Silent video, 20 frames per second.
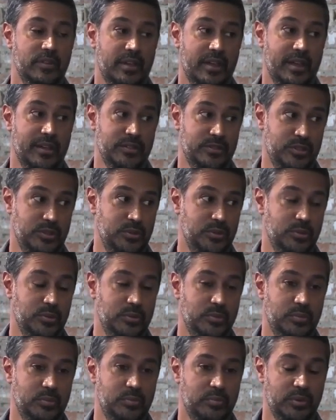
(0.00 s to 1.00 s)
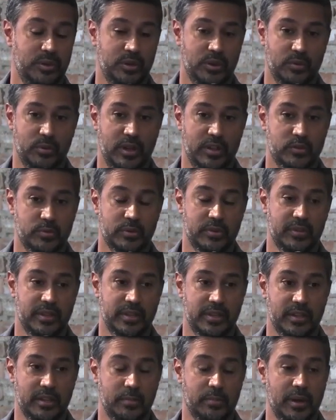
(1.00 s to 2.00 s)
as you, you know, as we're
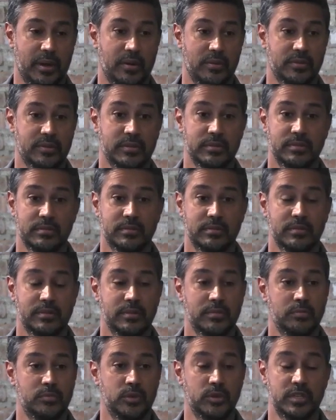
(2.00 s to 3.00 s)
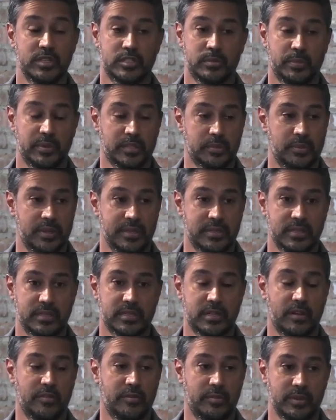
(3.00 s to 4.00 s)
thinking about municipal spaces,
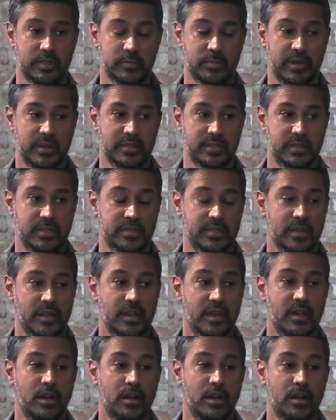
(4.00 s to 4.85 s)
government spaces,